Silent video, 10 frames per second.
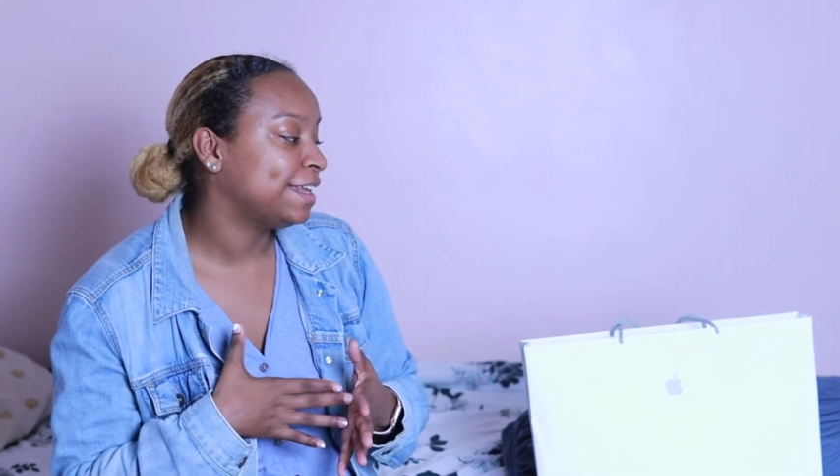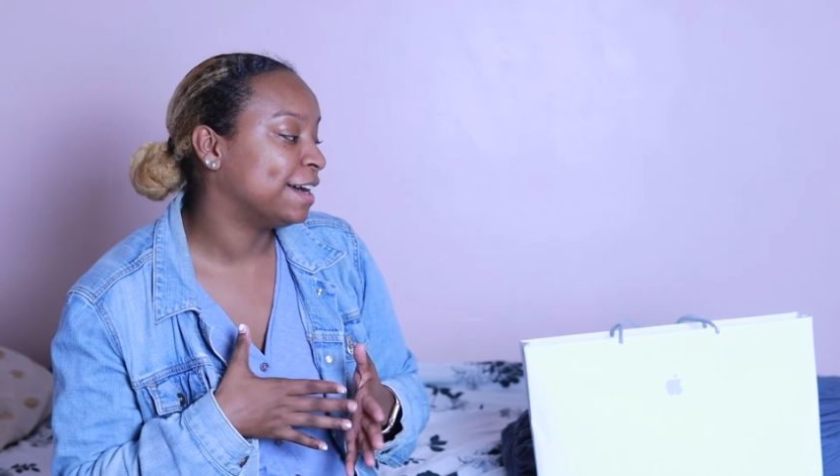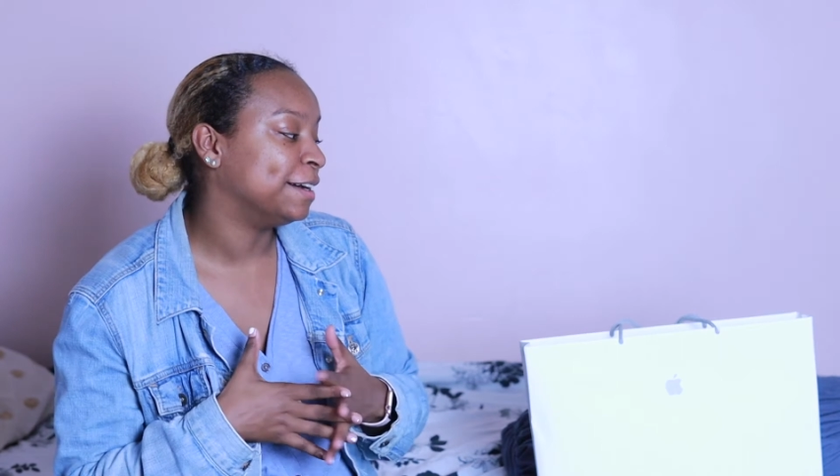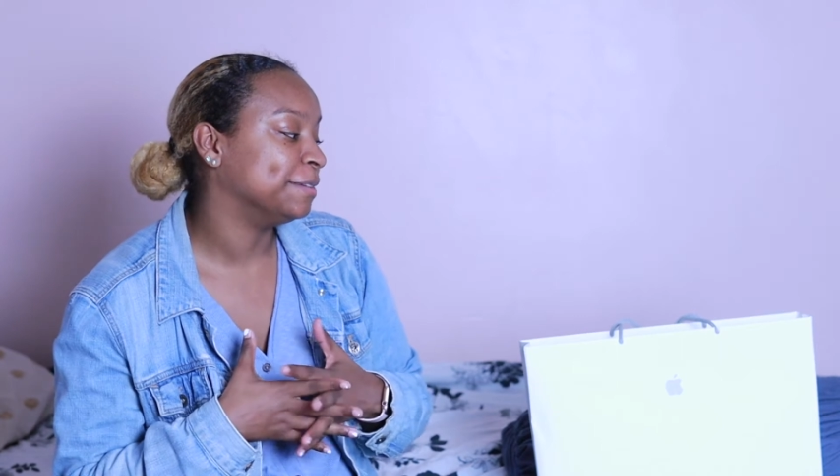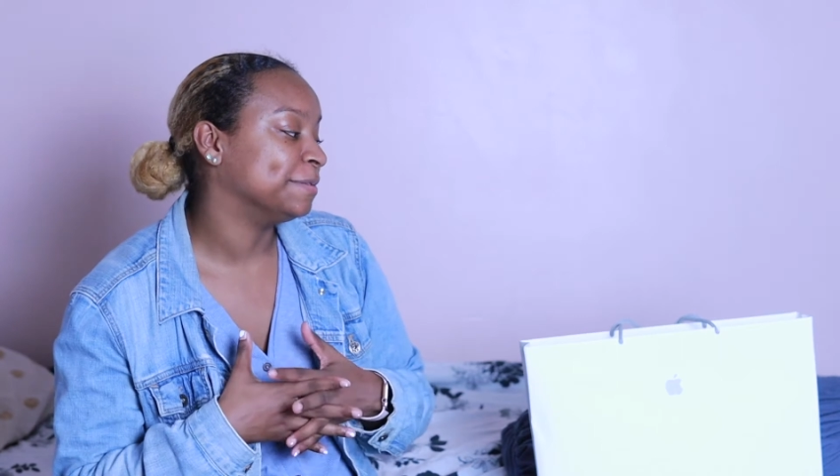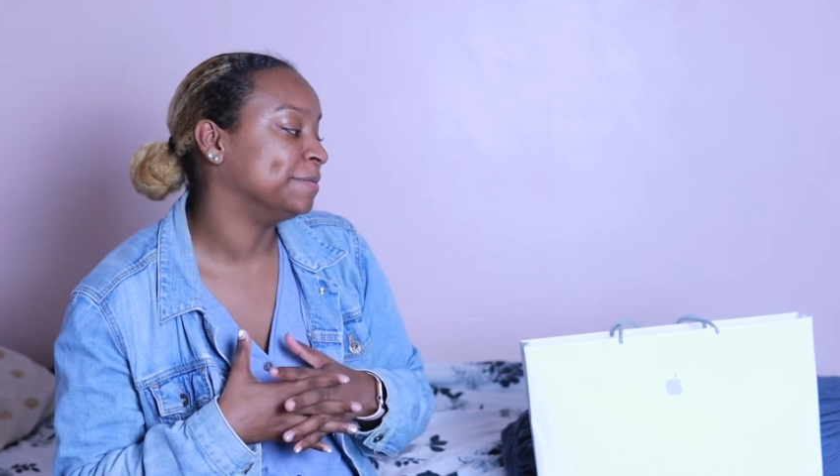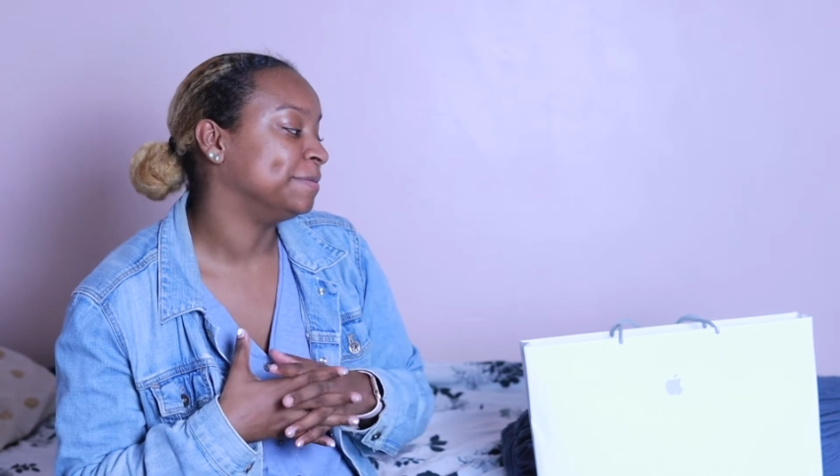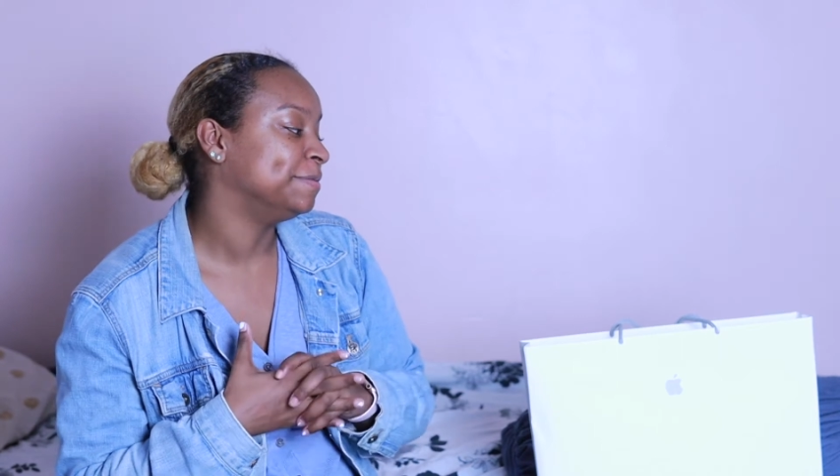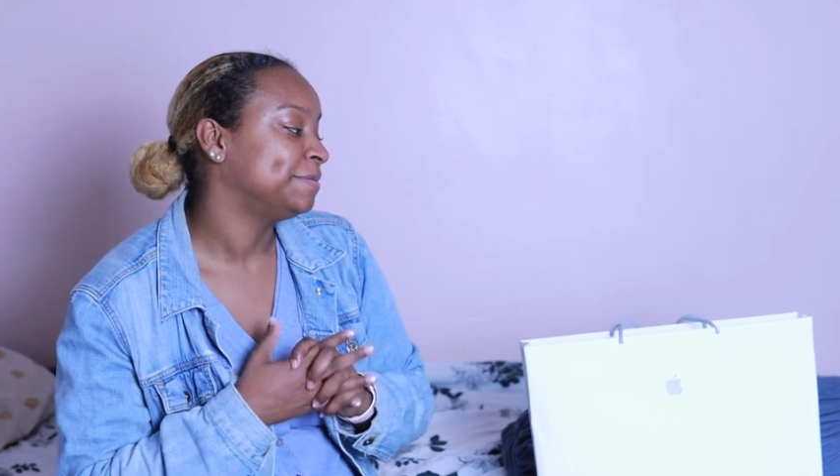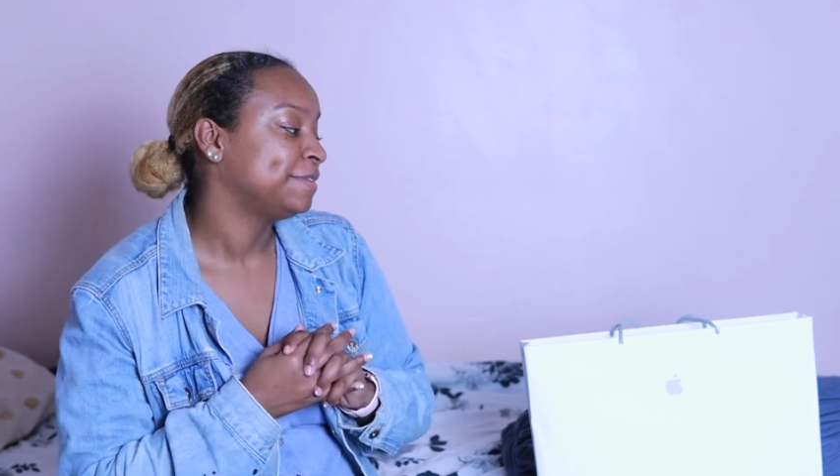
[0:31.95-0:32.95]

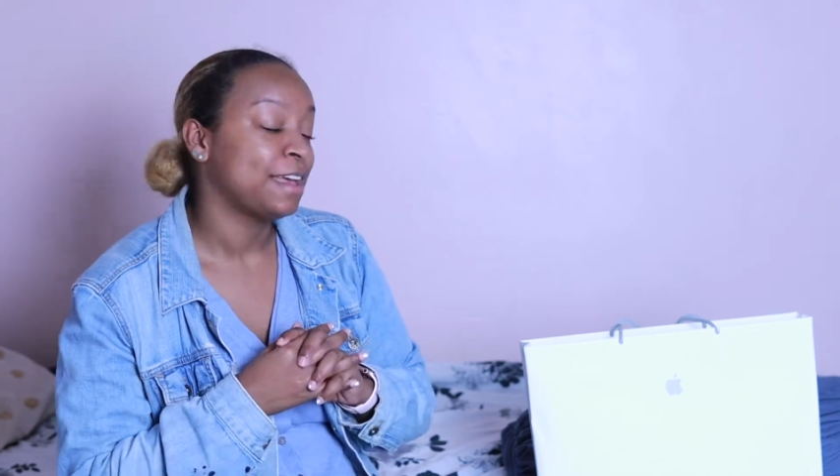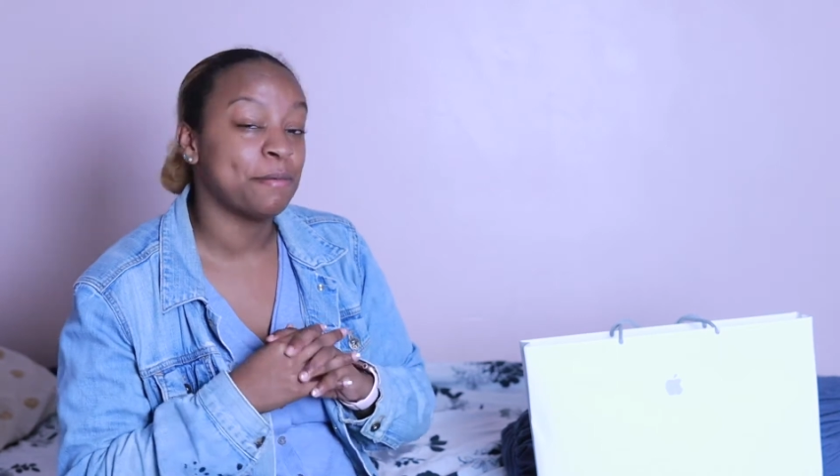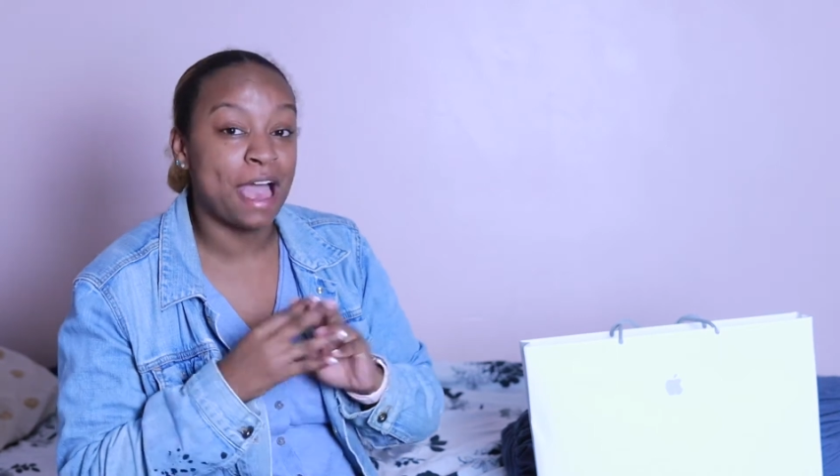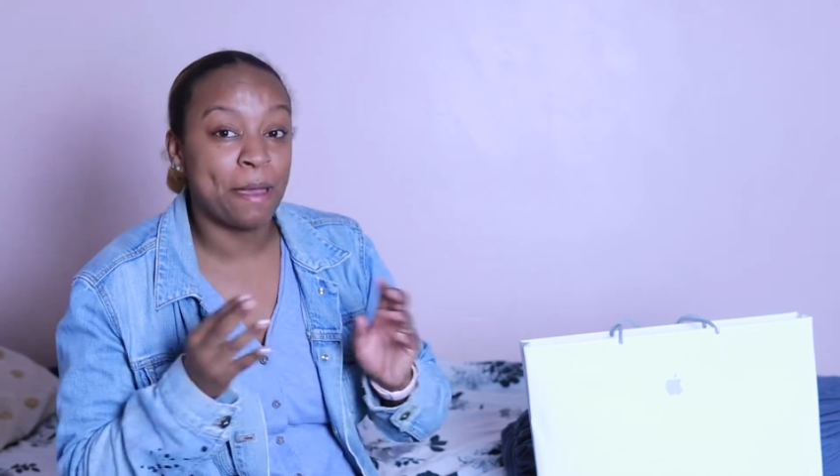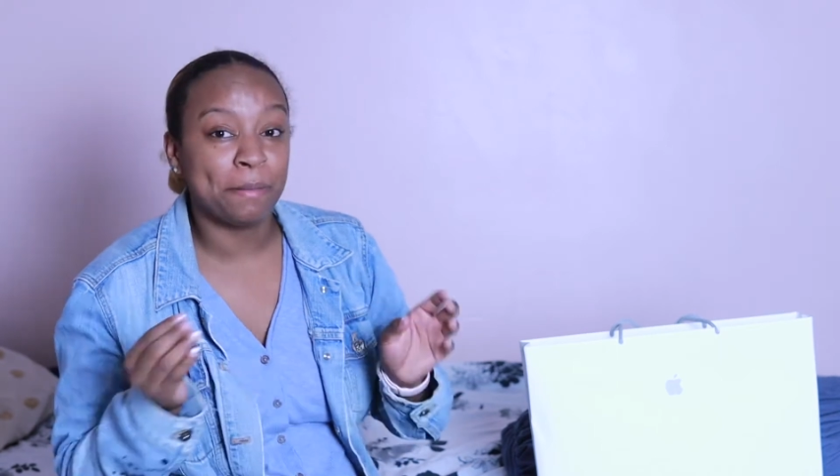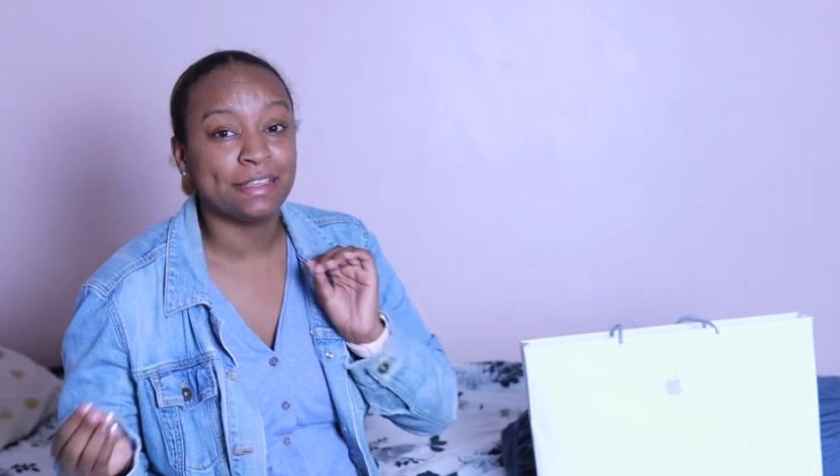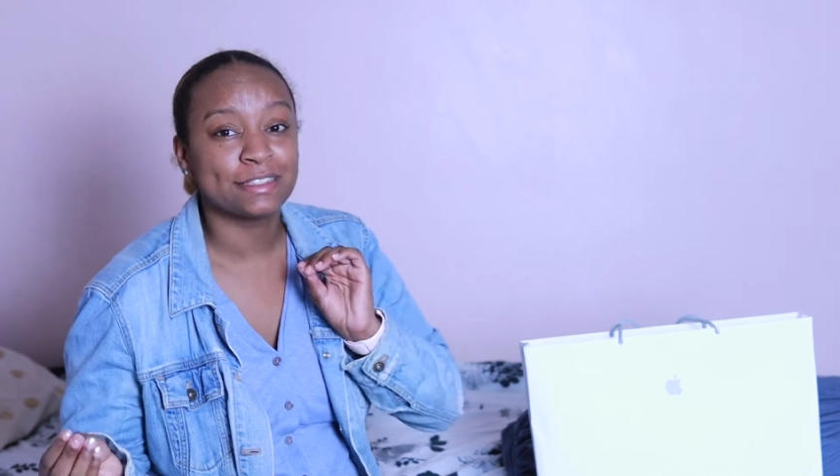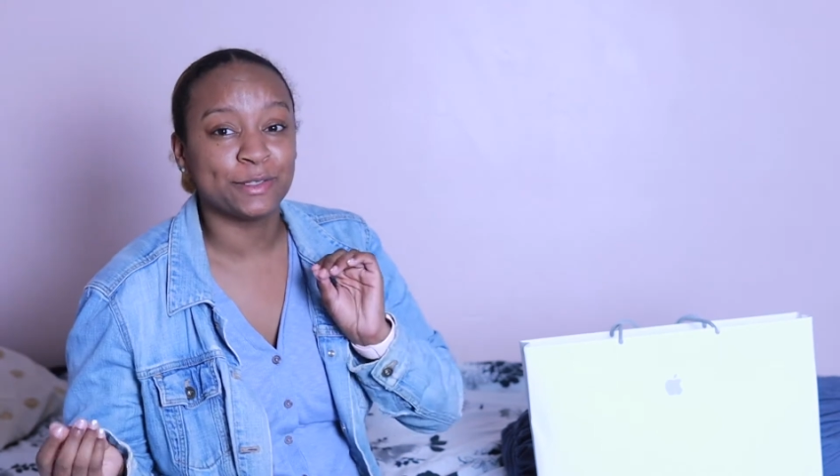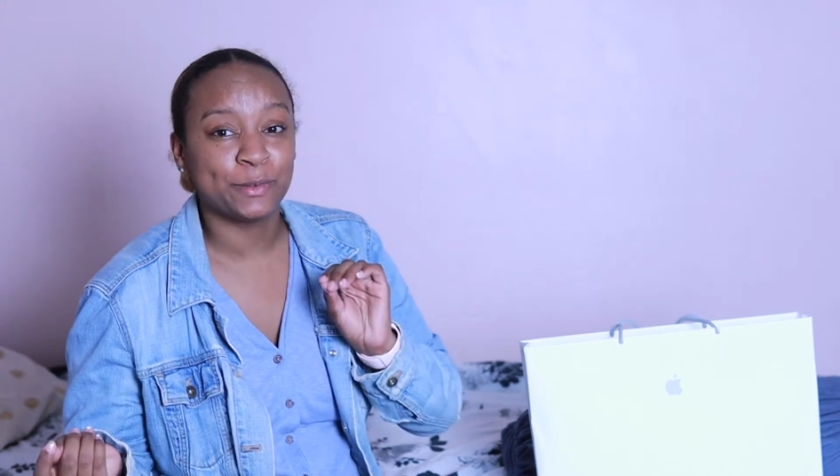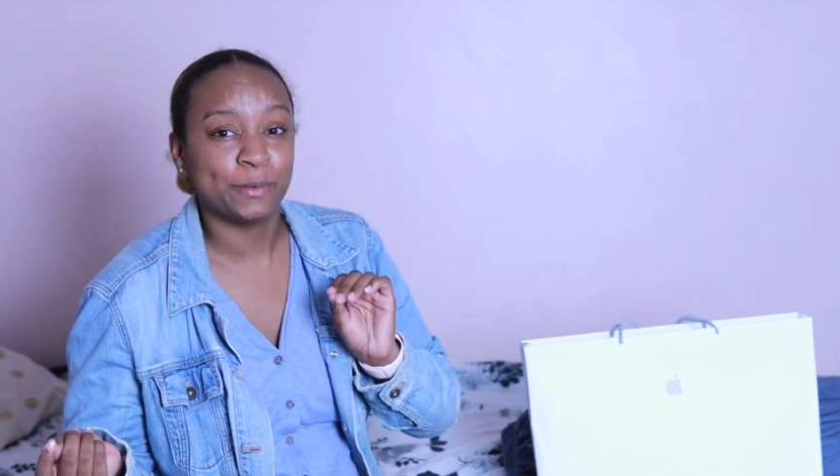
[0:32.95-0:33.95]
I'm happy. It's a
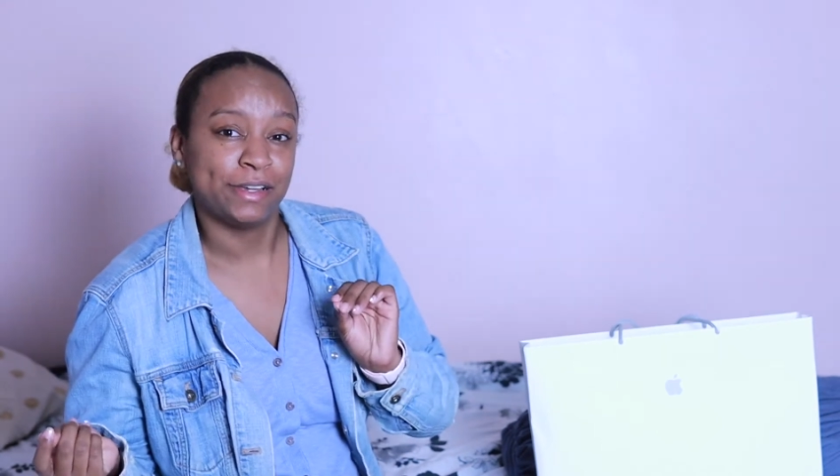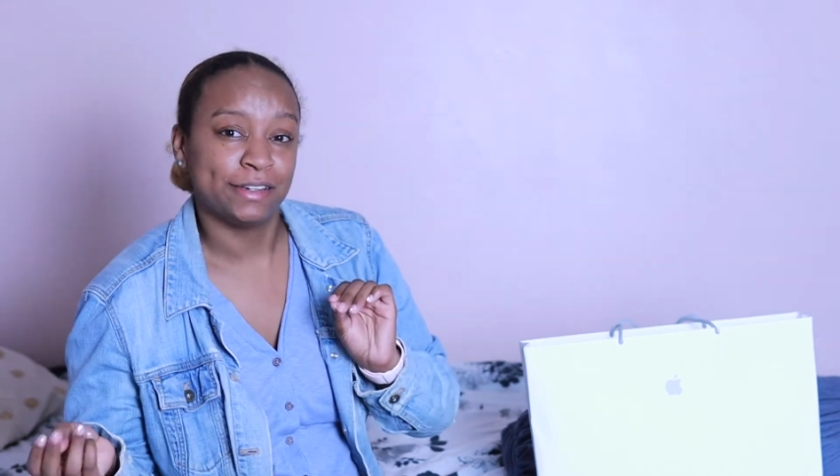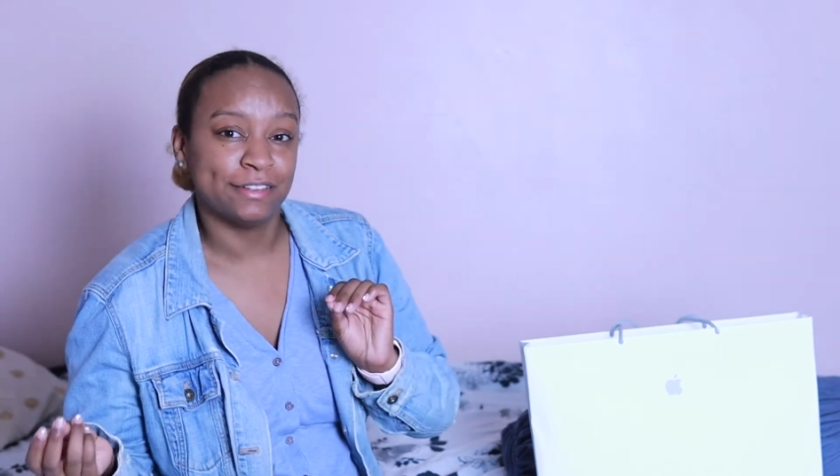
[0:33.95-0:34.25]
little weird.